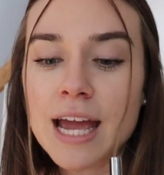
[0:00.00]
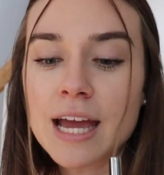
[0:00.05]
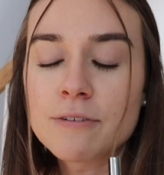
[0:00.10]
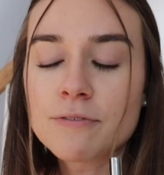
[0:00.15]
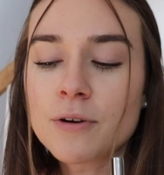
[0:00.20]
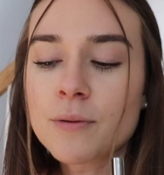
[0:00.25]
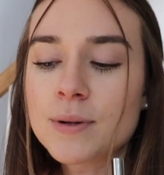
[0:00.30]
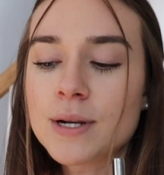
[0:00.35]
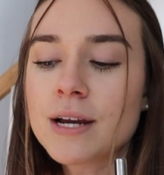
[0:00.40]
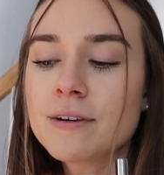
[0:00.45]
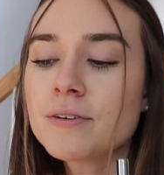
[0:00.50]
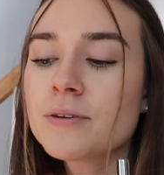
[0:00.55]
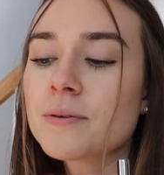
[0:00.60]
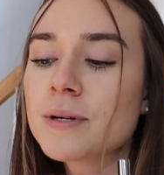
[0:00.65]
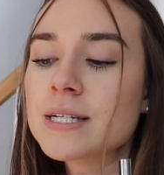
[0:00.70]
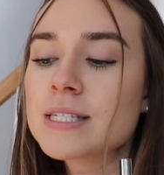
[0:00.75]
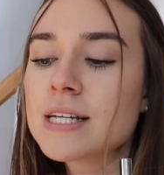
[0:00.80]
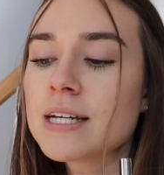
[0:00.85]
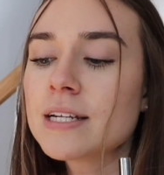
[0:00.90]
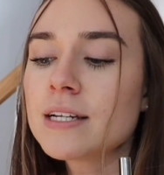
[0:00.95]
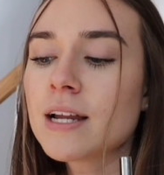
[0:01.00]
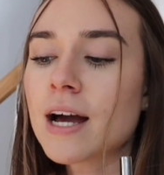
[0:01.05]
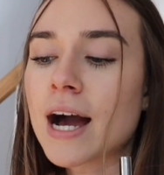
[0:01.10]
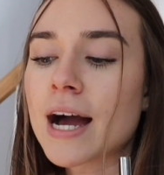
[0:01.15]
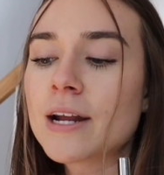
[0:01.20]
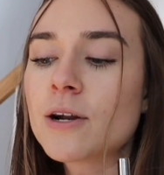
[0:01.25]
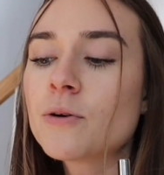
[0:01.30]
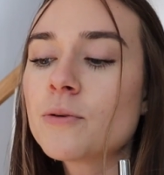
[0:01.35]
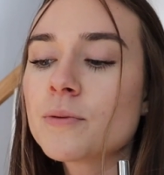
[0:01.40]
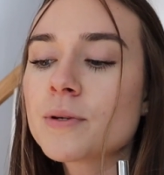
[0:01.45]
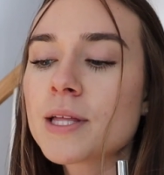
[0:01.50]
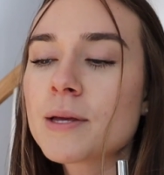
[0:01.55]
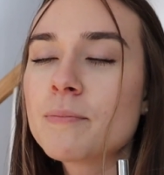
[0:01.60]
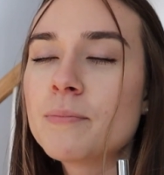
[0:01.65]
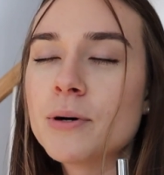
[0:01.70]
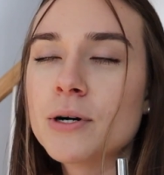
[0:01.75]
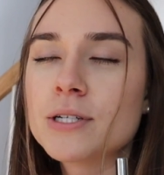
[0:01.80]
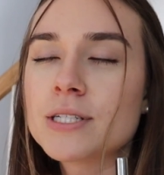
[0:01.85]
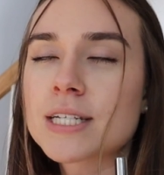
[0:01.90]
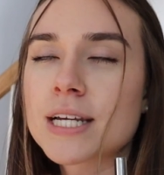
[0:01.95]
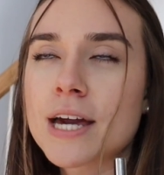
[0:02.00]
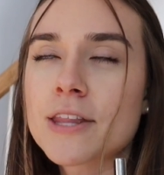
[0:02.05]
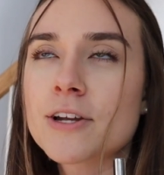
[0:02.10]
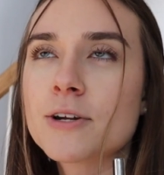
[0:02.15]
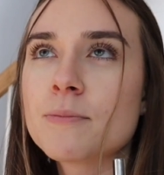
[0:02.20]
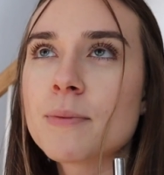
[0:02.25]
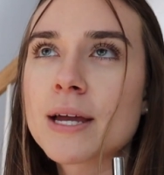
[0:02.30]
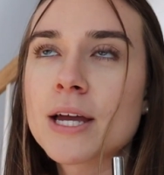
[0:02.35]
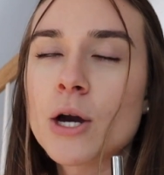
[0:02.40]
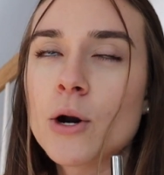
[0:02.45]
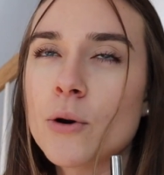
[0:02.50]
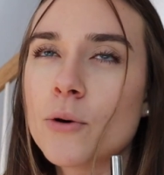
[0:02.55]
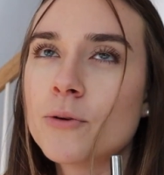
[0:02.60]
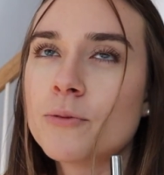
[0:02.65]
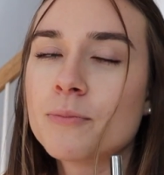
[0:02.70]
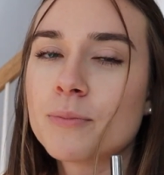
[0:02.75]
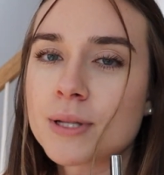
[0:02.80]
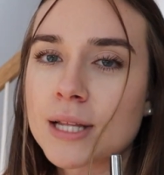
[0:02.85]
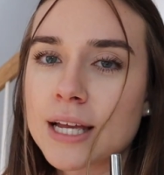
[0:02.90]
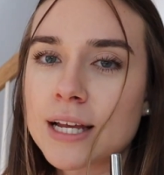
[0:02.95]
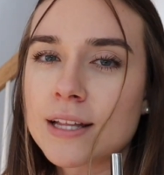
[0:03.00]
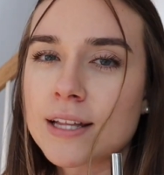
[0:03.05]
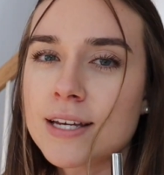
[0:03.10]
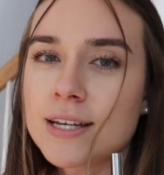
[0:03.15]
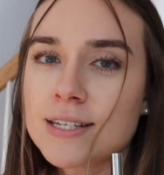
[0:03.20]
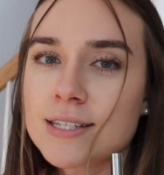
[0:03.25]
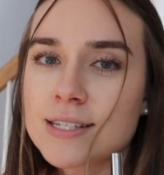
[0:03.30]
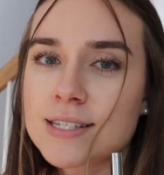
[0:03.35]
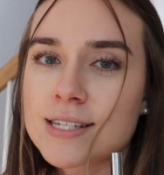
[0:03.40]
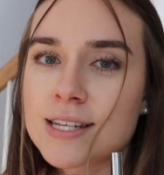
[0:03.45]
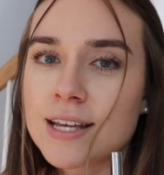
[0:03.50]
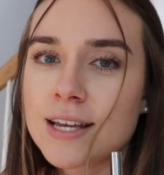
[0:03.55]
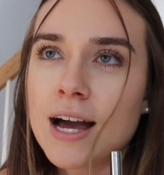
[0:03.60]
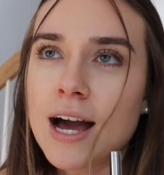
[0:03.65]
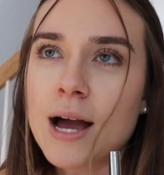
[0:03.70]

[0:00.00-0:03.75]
And for whatever reason, I don't really put together my own playlists.